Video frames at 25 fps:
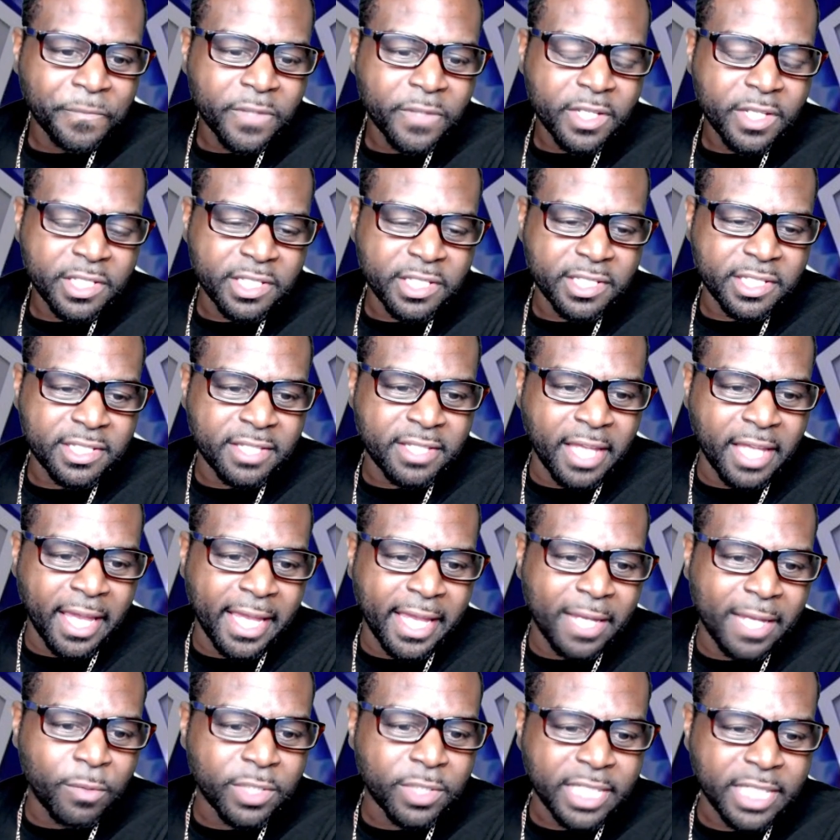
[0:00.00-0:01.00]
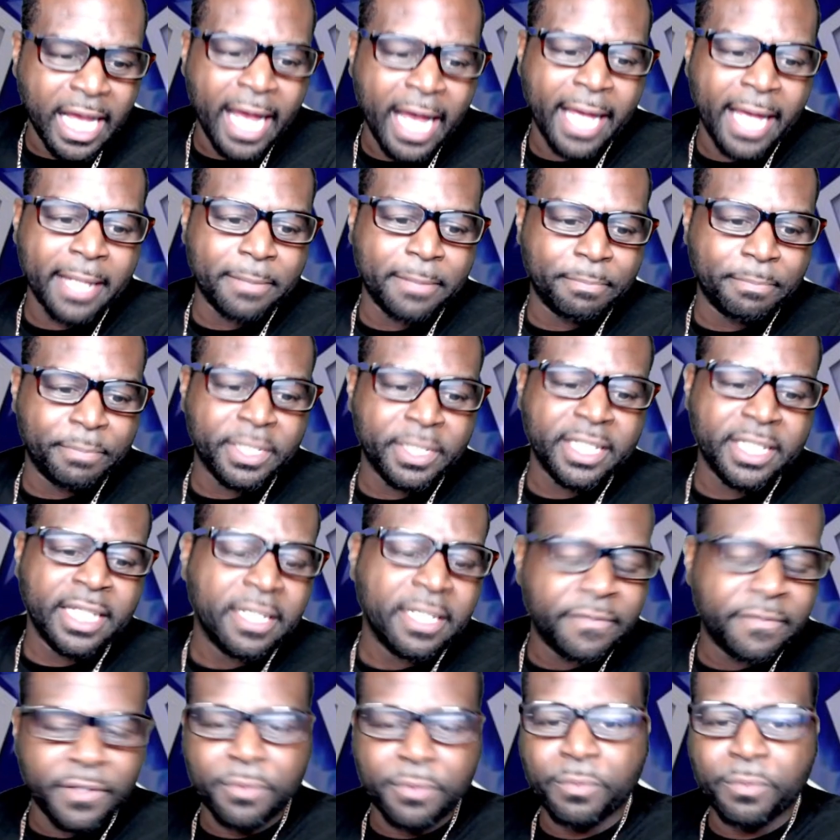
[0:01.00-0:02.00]
sustain, which I
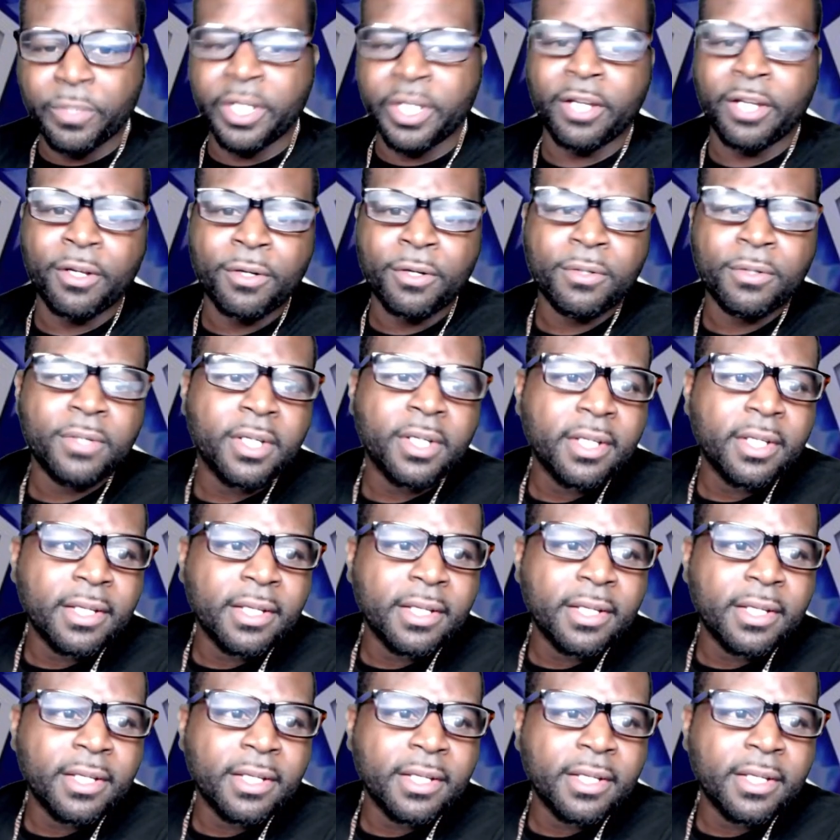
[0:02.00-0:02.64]
believe it will,